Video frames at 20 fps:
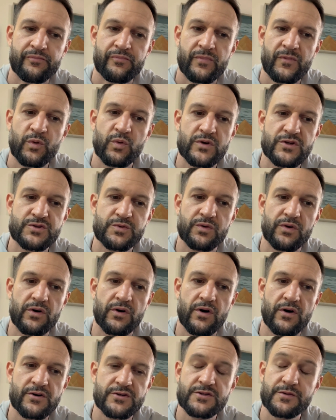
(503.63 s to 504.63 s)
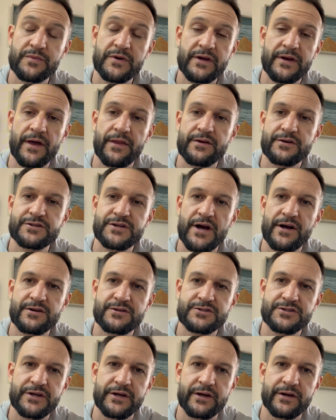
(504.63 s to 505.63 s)
which will also be another
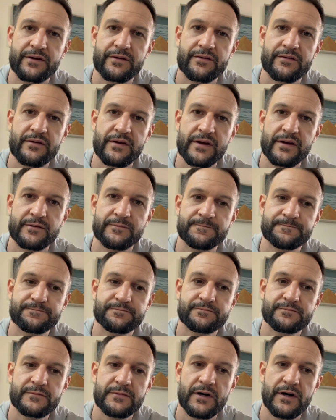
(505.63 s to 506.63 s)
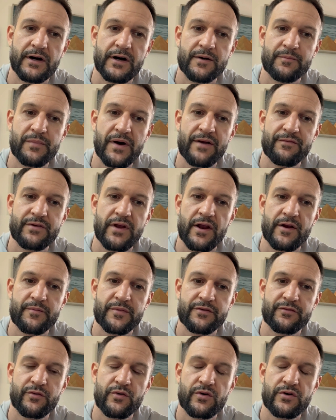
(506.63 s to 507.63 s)
challenging thing. But I've done it
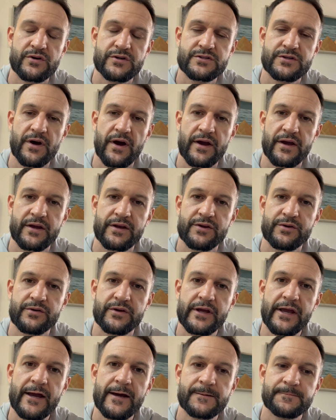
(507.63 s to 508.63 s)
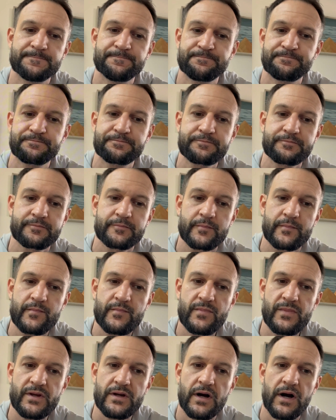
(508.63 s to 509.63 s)
before, so I can do it again.
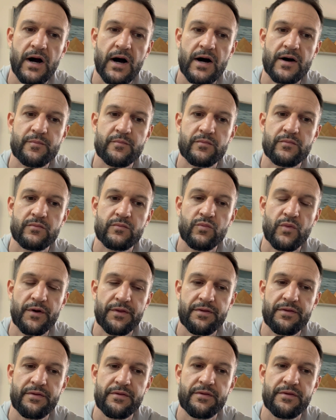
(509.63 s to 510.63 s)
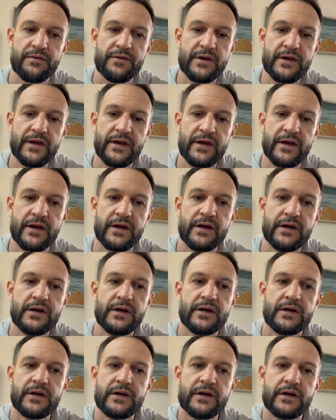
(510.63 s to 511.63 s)
With the
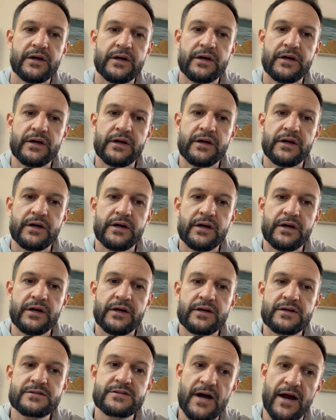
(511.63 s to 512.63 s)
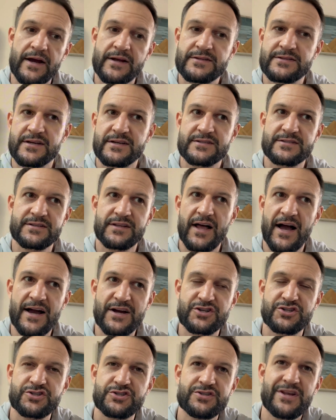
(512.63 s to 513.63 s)
scientist
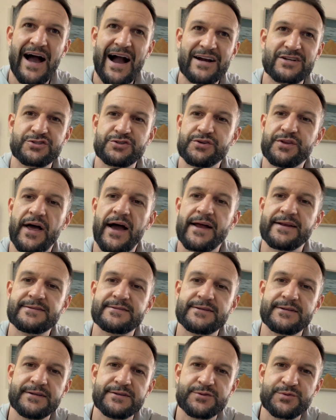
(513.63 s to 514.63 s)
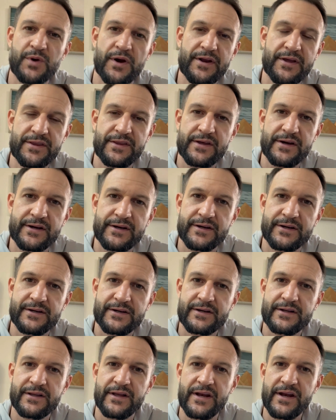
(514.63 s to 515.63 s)
/ doctor that is running the
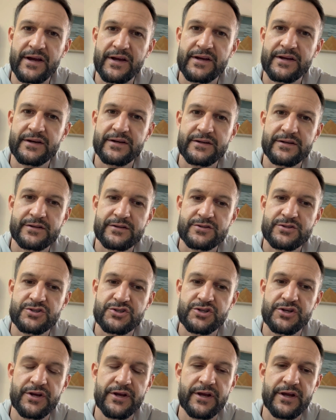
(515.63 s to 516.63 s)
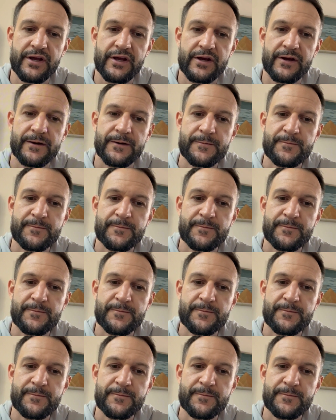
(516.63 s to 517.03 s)
clinic, she